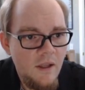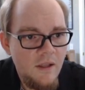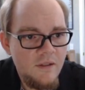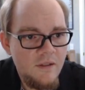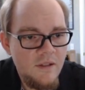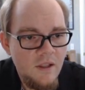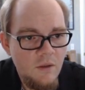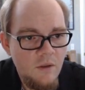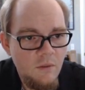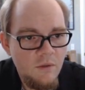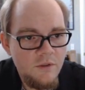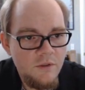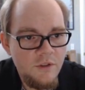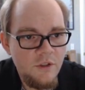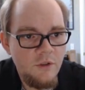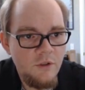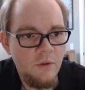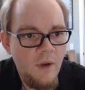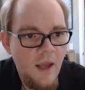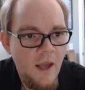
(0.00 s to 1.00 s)
is equal
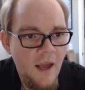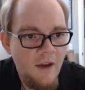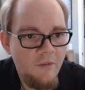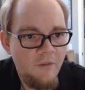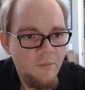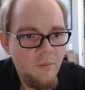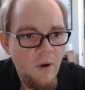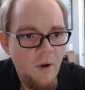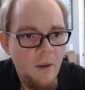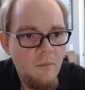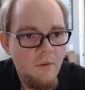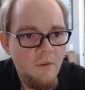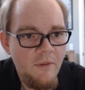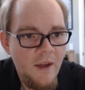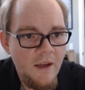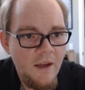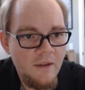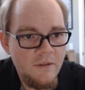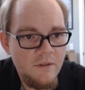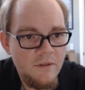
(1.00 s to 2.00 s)
to f prime
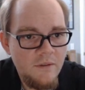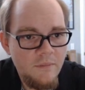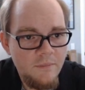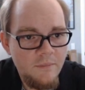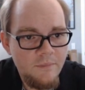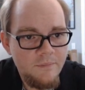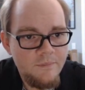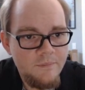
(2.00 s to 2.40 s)
of x.